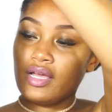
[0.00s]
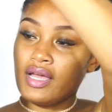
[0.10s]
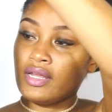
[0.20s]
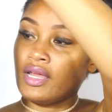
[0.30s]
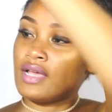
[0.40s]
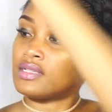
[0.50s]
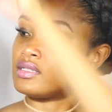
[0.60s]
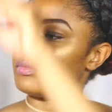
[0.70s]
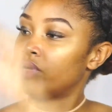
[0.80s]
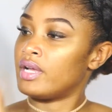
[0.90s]
and it has
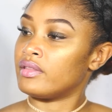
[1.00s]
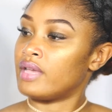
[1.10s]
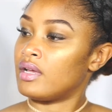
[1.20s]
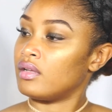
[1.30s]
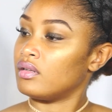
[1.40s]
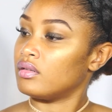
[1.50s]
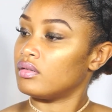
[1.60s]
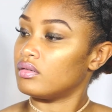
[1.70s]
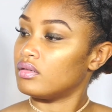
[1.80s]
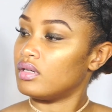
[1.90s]
the brand that
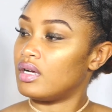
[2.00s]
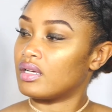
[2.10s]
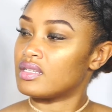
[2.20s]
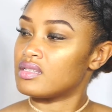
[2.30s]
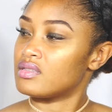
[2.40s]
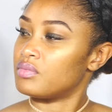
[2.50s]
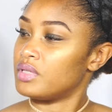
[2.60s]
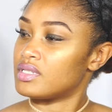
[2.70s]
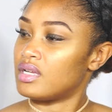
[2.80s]
i guess it's the place